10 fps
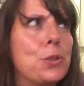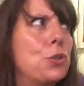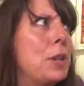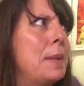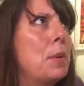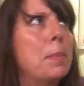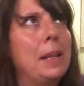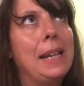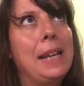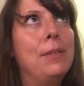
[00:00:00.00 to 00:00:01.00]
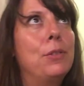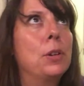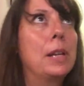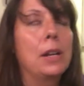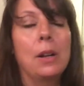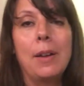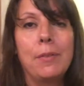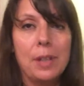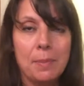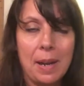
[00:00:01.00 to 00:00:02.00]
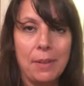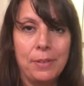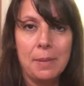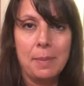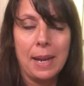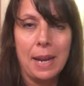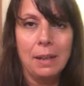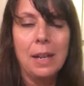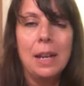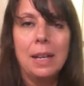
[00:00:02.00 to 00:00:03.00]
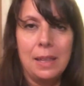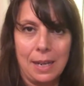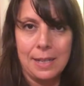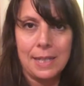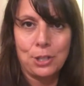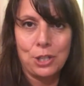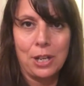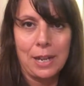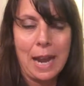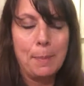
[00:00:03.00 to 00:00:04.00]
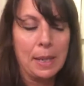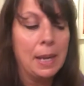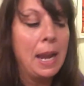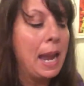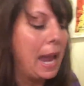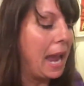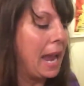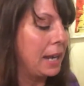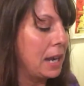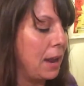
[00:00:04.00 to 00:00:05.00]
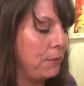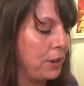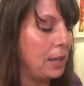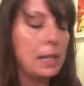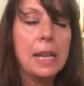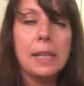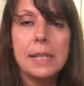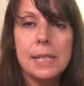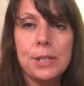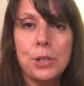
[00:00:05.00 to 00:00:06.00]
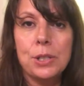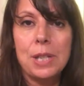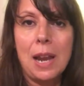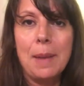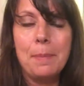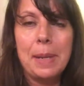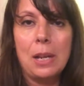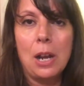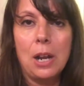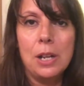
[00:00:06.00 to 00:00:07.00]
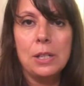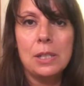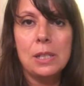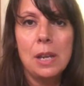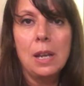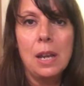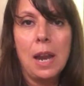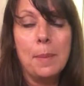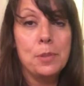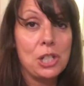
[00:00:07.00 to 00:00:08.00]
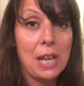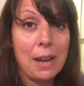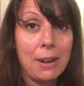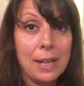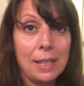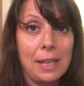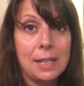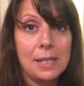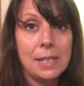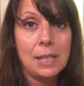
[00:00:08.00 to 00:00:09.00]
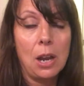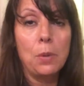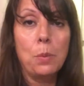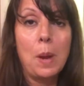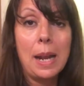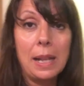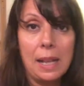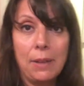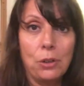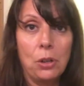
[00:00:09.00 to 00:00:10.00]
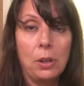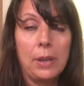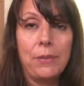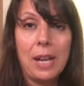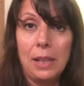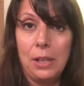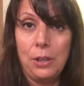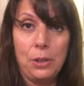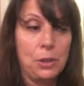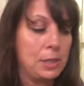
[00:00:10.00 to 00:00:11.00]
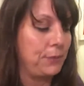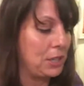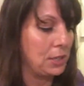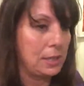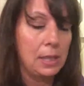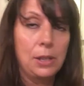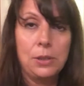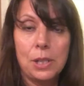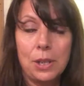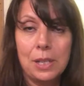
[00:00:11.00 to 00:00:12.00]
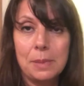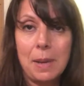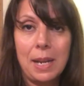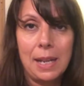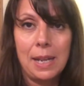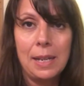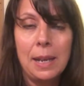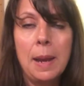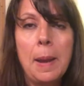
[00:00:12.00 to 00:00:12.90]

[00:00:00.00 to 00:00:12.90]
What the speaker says: or dream or believe or get all huffy and puffy about, think is actually going to happen. And I'm feeling like this is a good time because I'm sharing this on one level. If I just lose all this money,